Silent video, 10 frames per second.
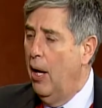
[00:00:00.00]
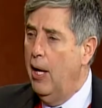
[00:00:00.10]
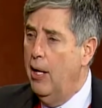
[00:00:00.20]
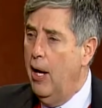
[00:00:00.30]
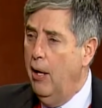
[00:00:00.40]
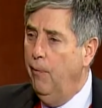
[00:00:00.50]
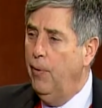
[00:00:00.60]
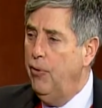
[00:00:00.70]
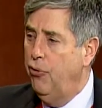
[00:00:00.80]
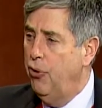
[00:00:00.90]
In
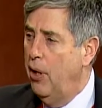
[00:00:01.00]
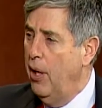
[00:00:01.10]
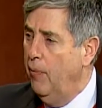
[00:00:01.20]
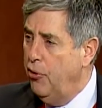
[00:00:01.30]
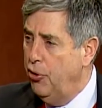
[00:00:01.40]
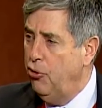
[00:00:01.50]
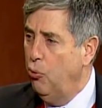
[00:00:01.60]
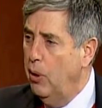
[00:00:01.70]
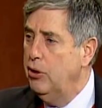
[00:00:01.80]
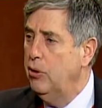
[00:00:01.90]
every
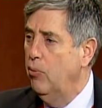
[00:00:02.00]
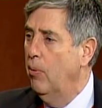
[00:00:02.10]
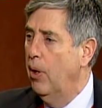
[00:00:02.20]
situation